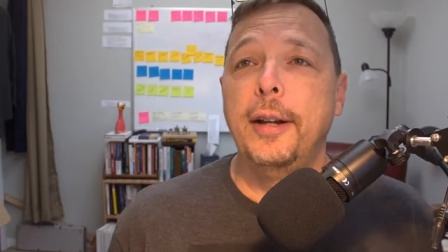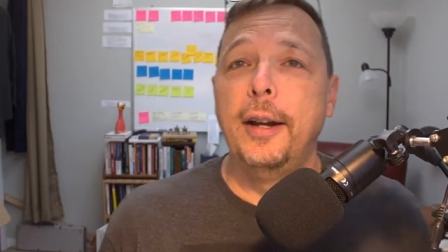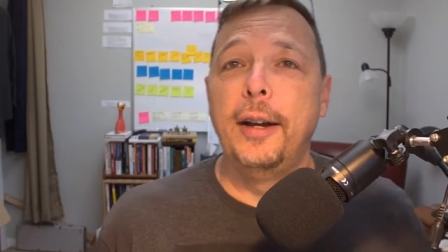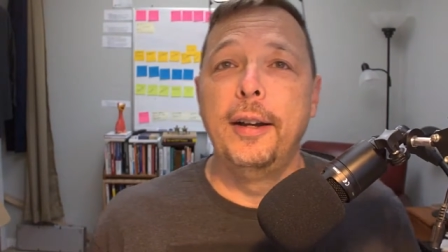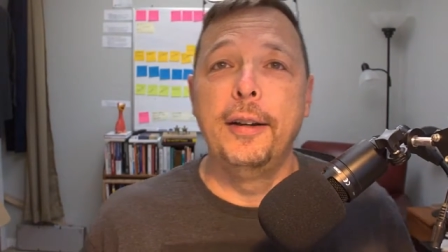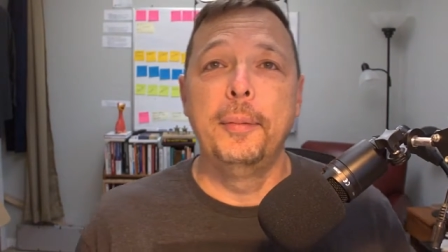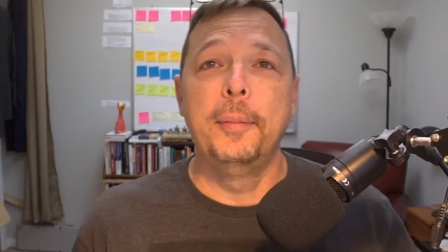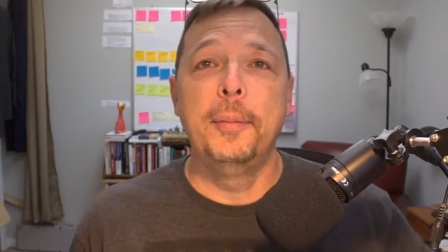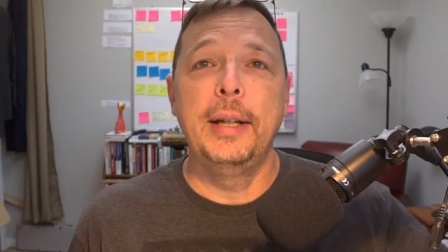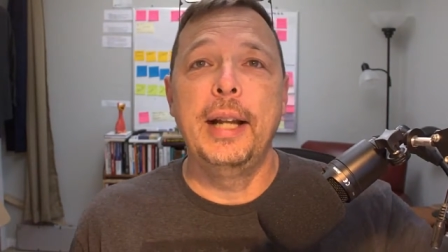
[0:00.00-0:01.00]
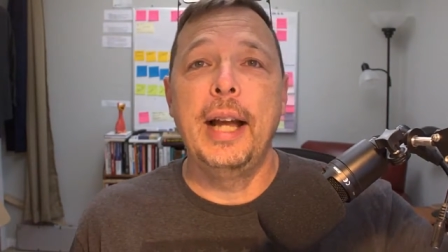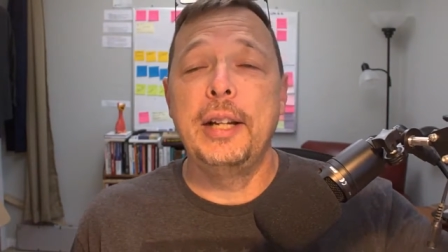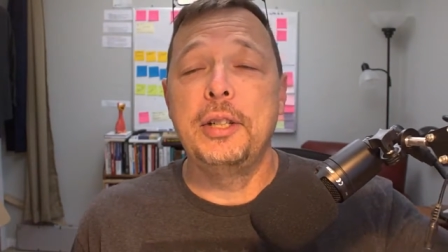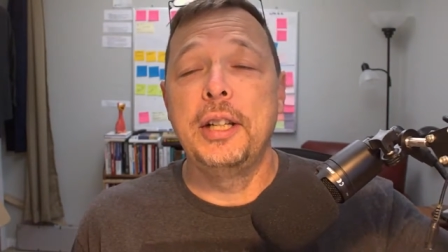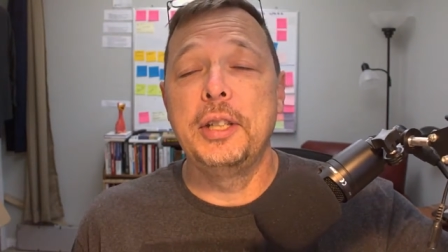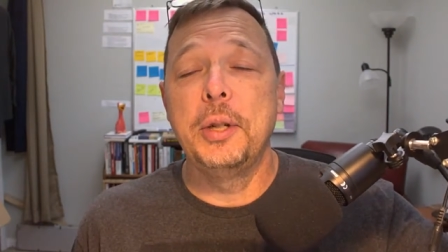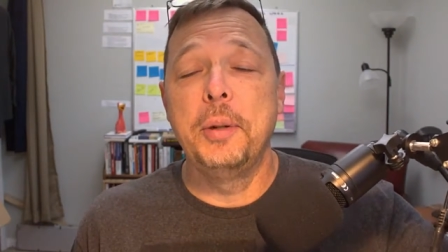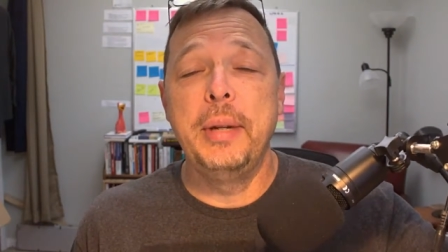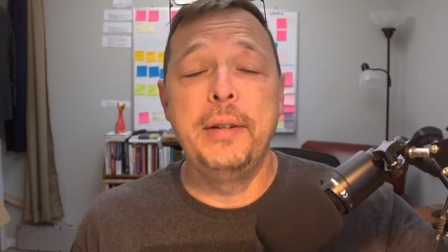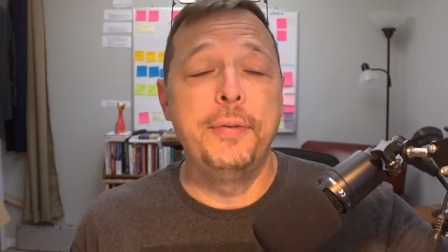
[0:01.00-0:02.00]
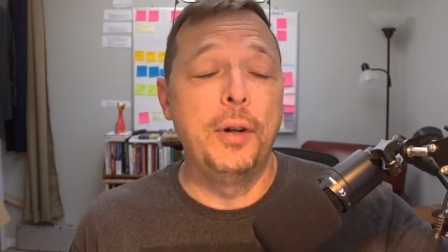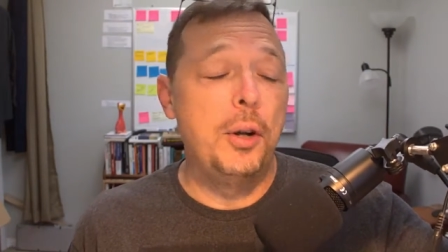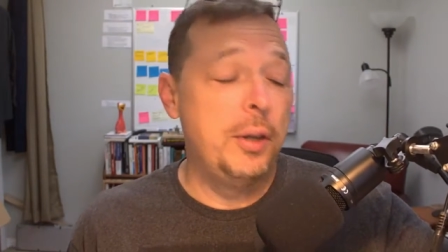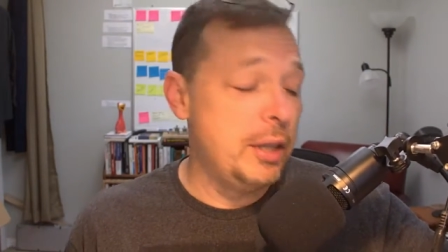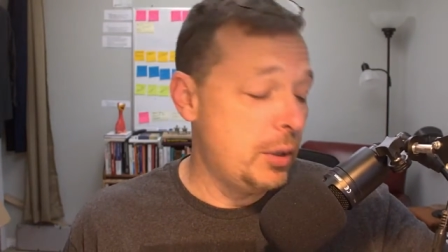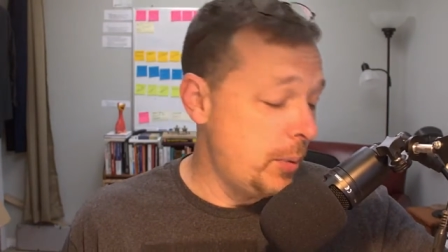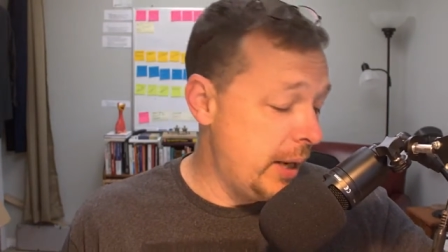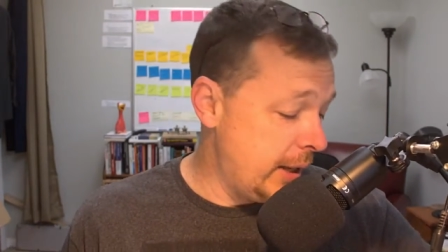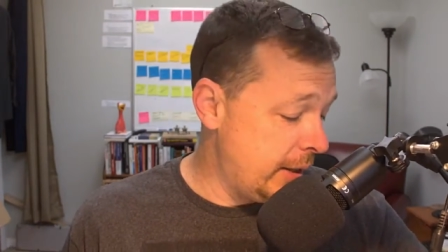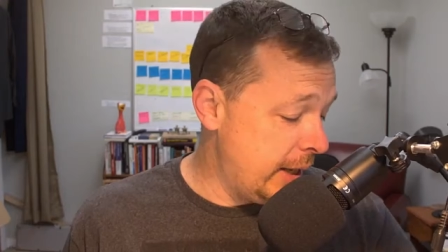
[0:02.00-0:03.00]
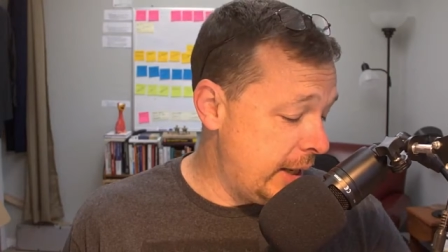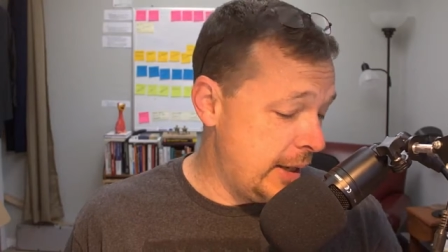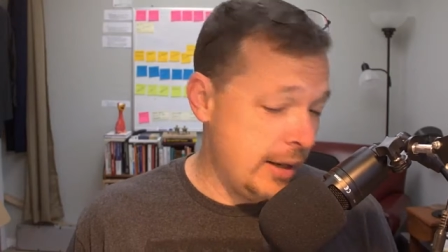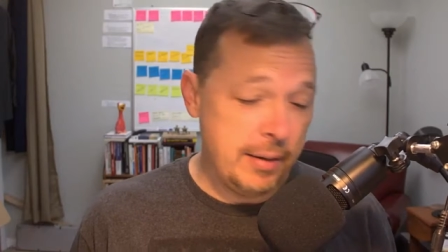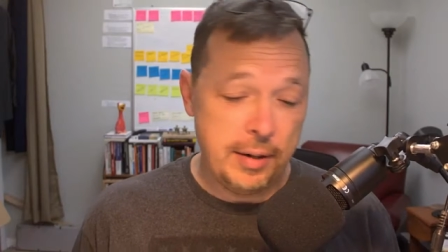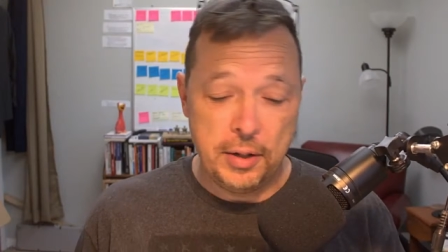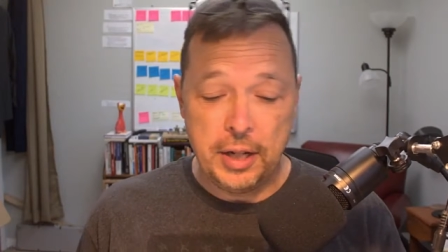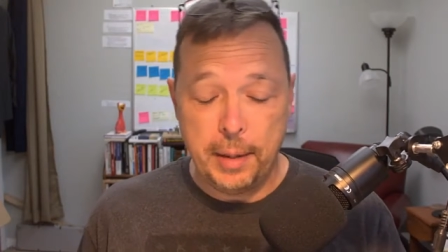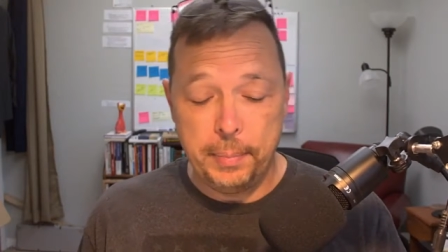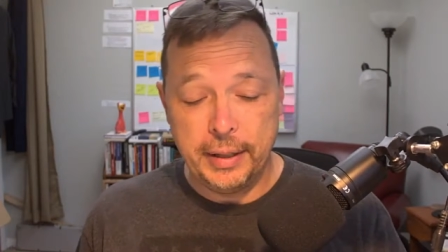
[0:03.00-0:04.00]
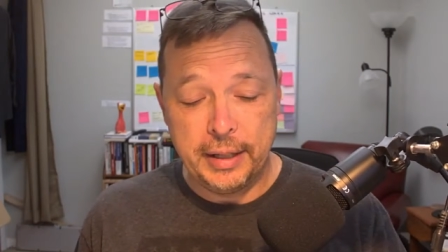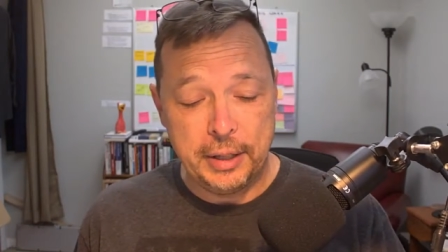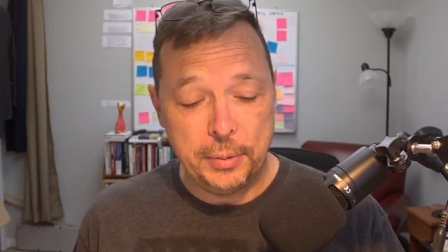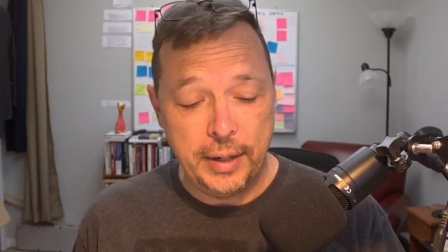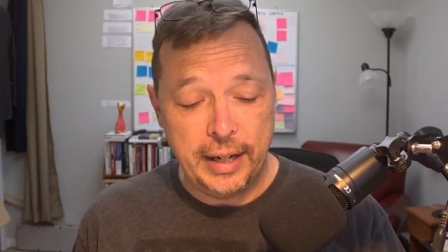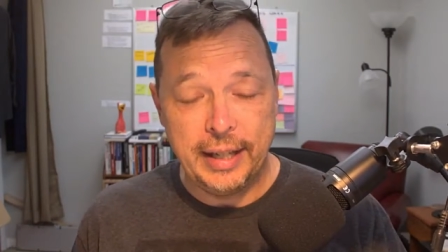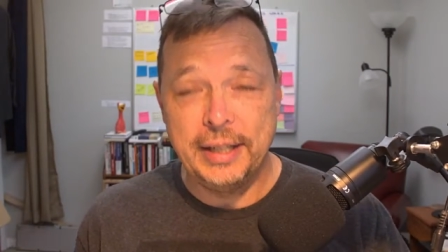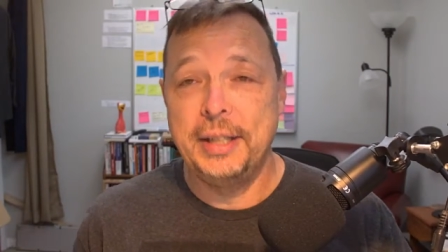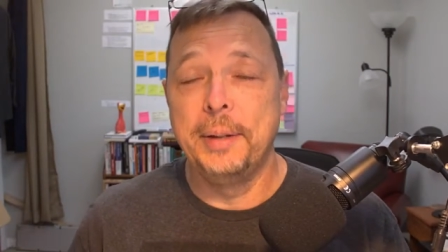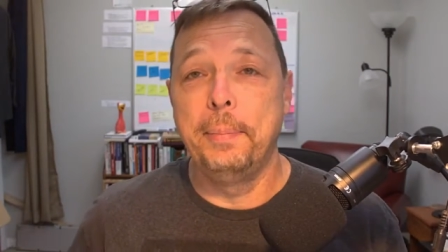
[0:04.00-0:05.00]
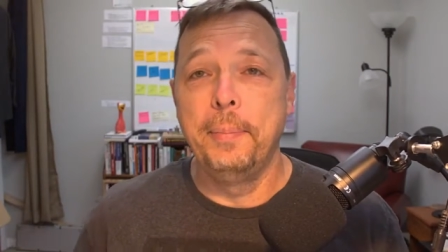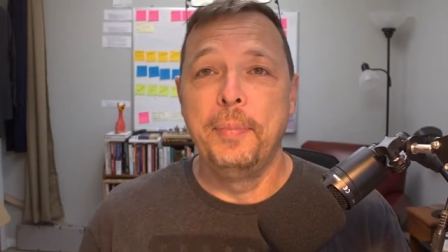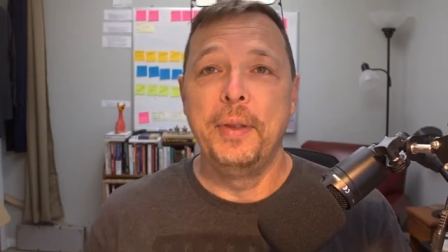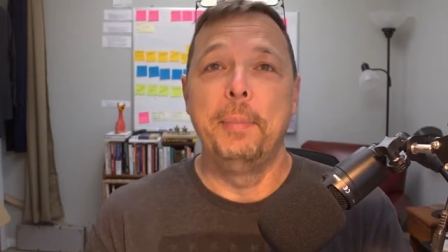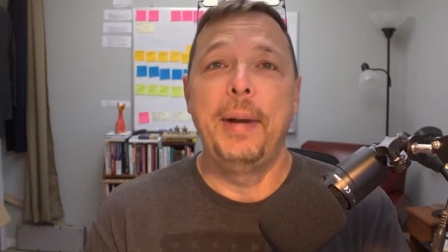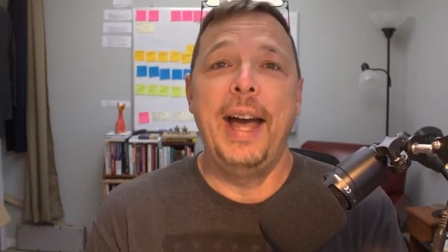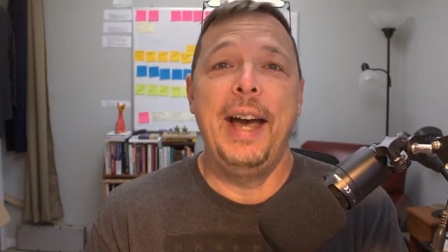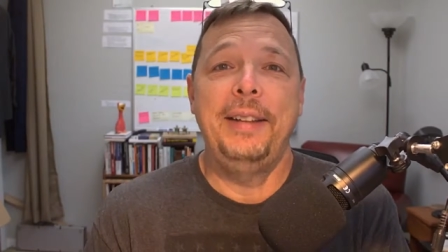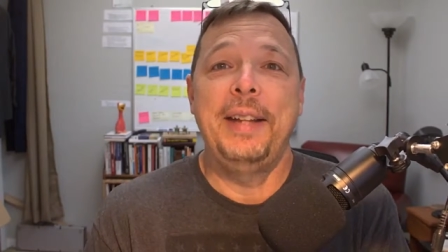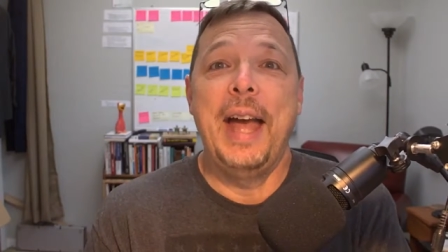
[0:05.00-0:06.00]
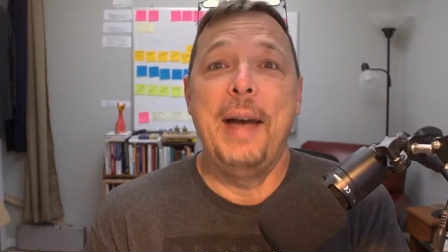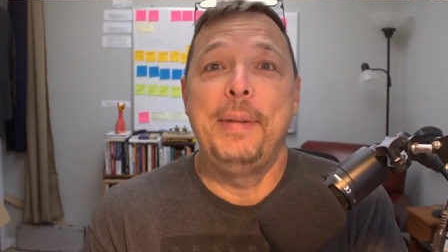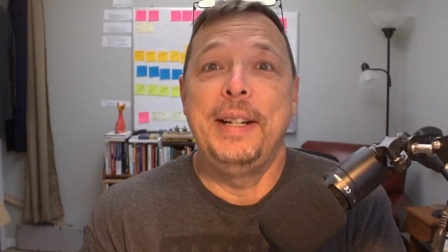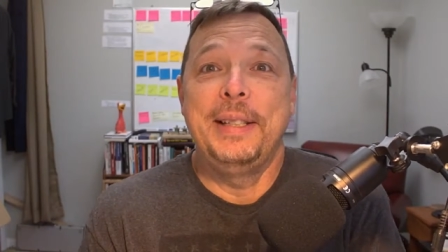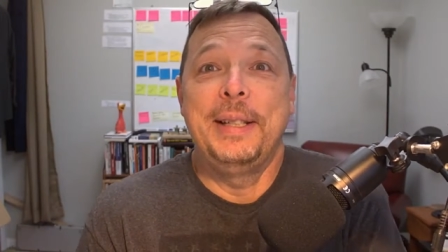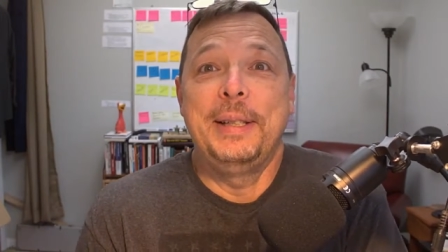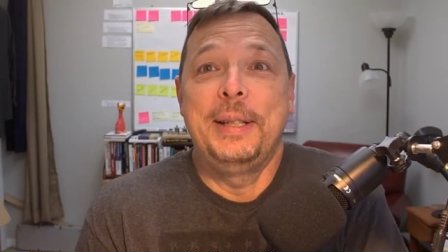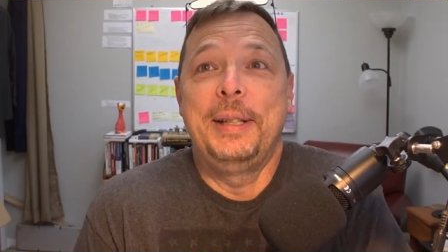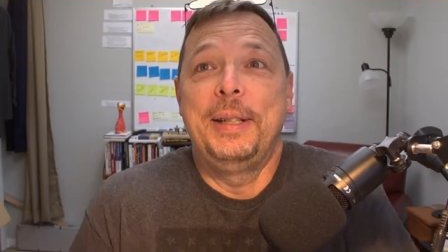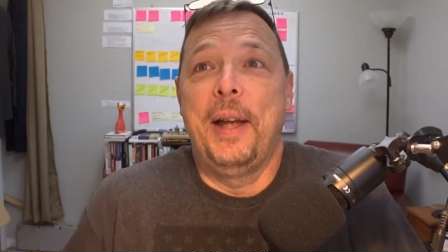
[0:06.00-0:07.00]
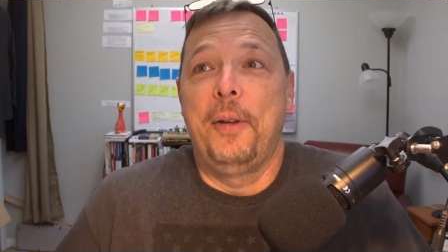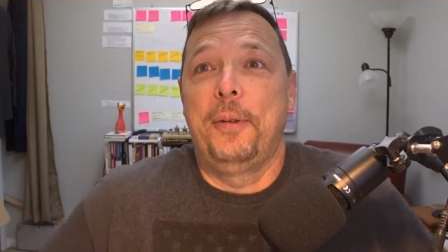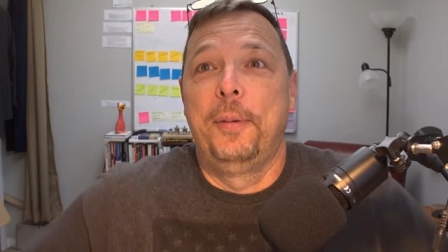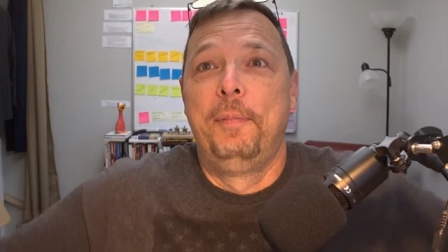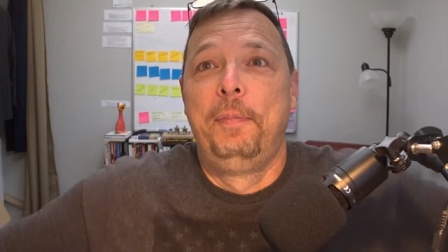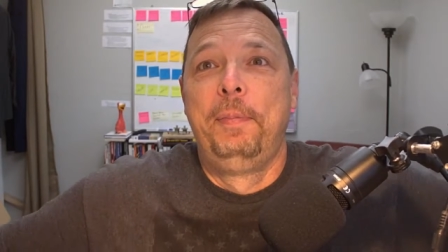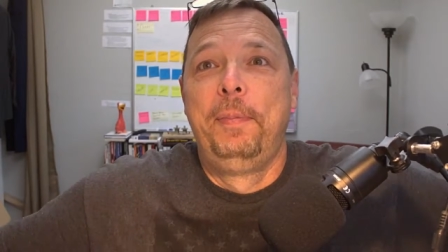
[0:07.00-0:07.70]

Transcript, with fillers: Um, and actually it's going to be for all this week. The, uh, our topic this week is the, the path to happiness and success.